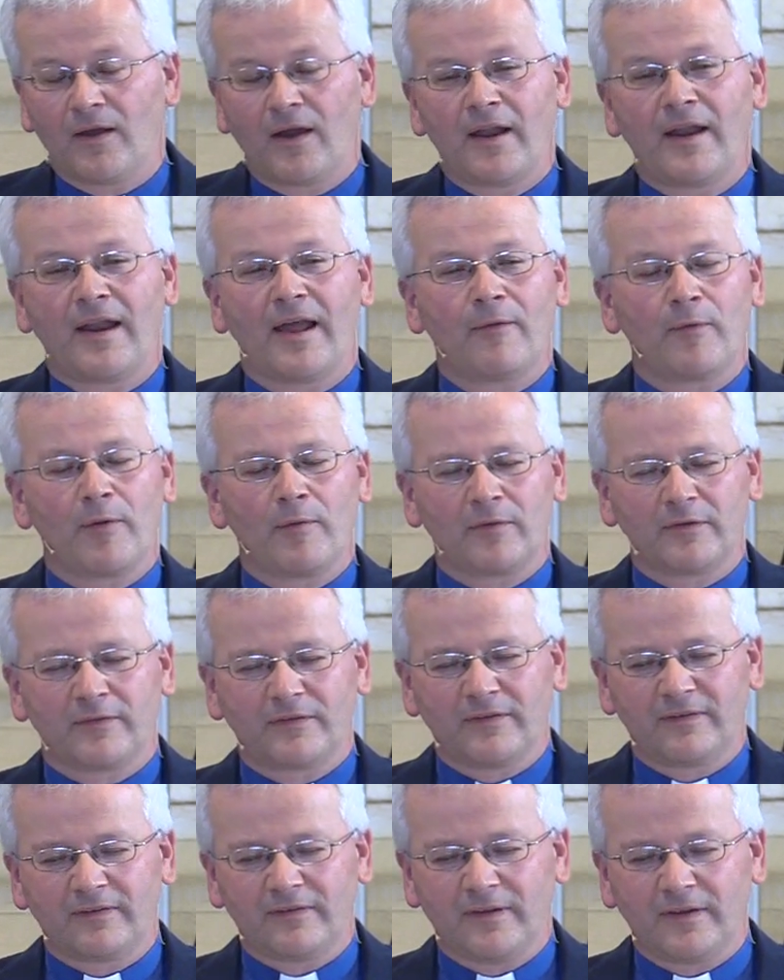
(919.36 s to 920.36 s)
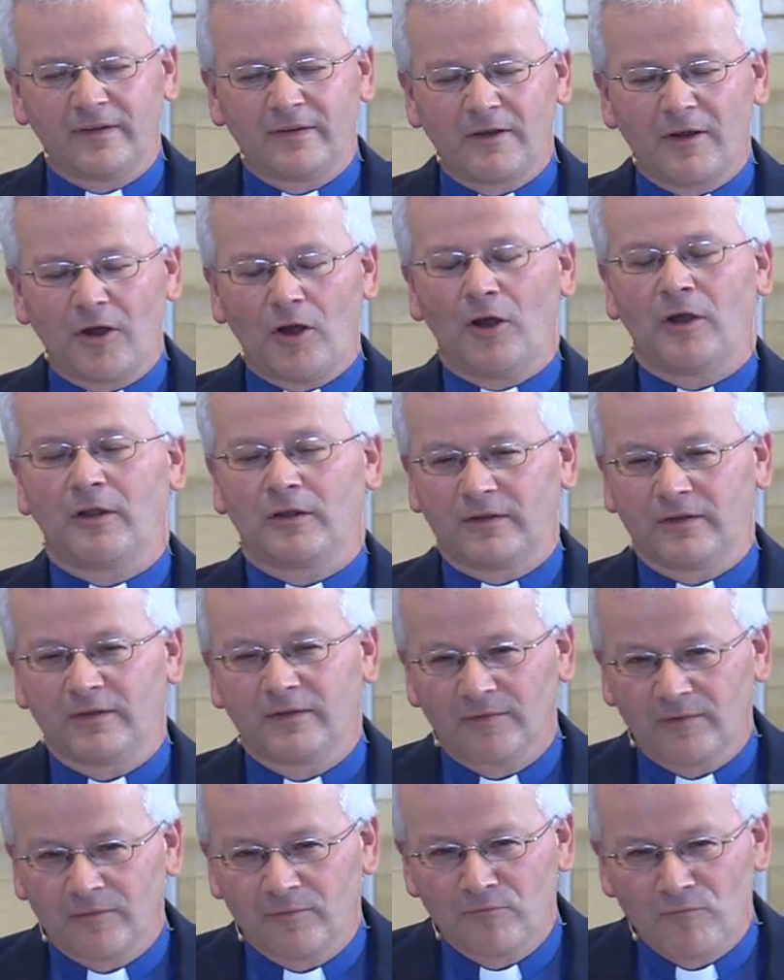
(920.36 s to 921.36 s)
and now we want to see God
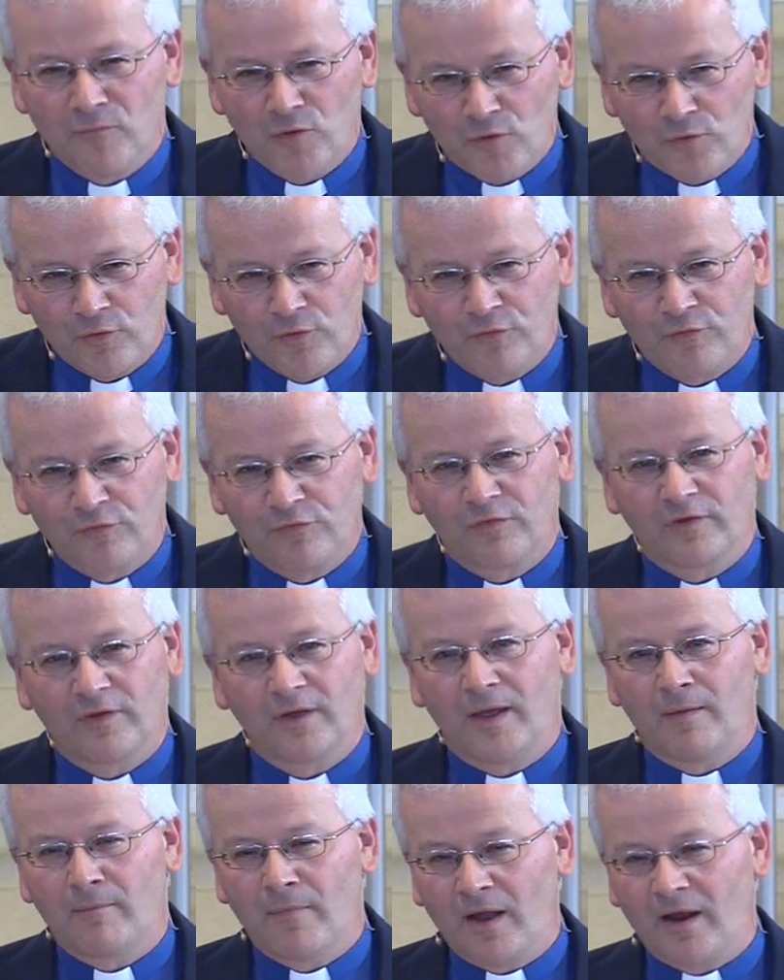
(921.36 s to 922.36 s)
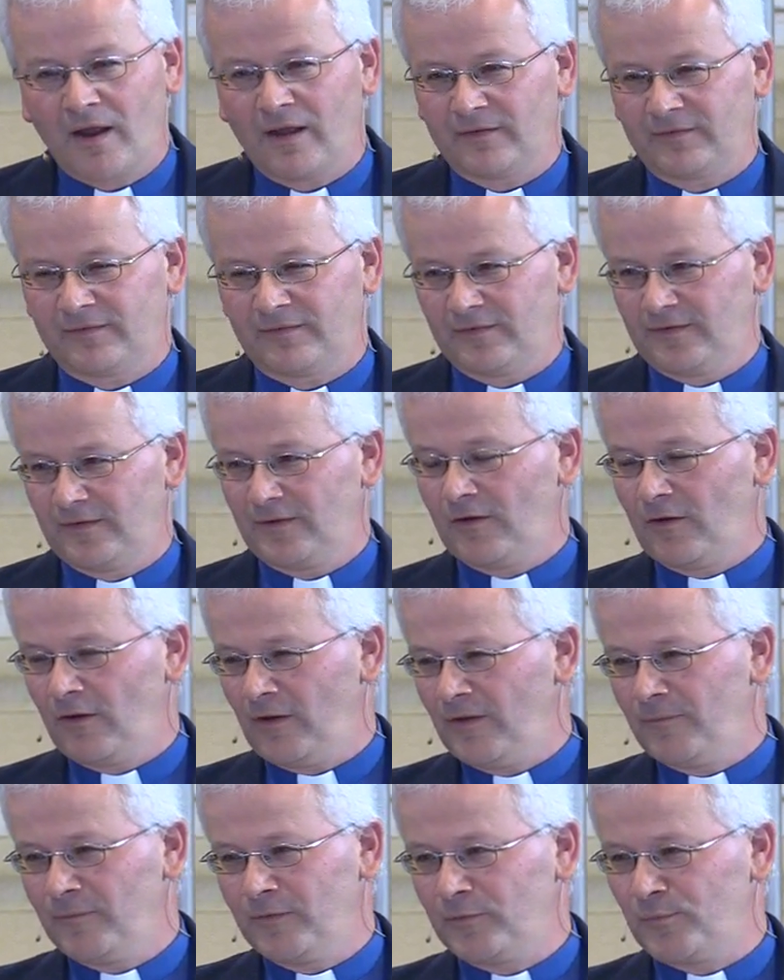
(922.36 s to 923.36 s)
move among us.
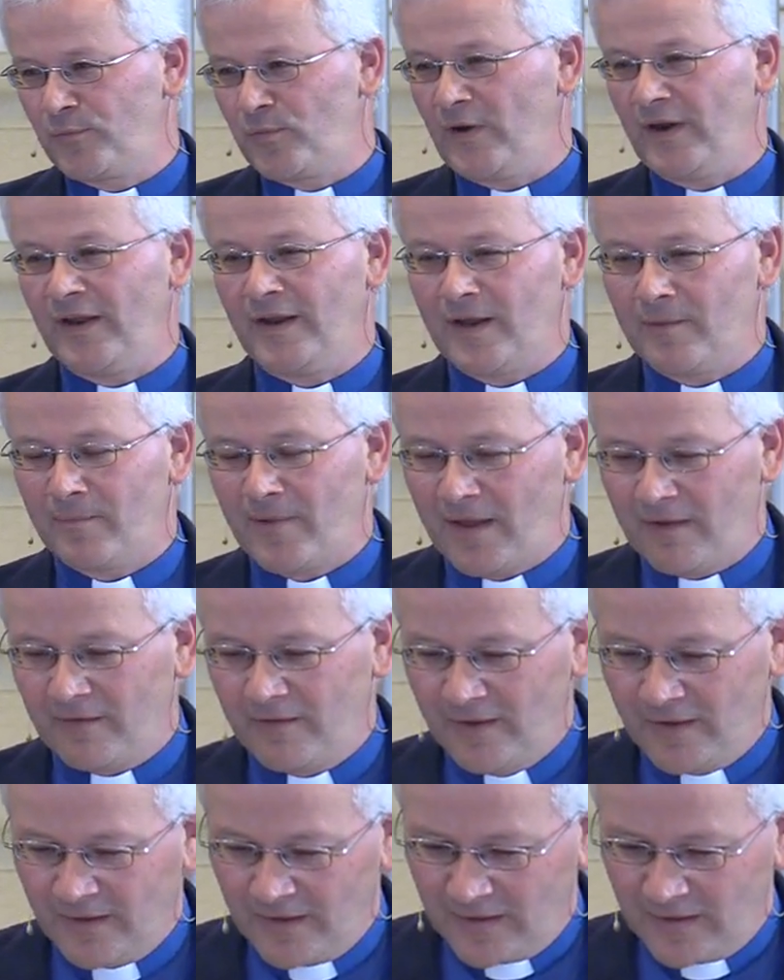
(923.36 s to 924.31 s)
Colin was praying about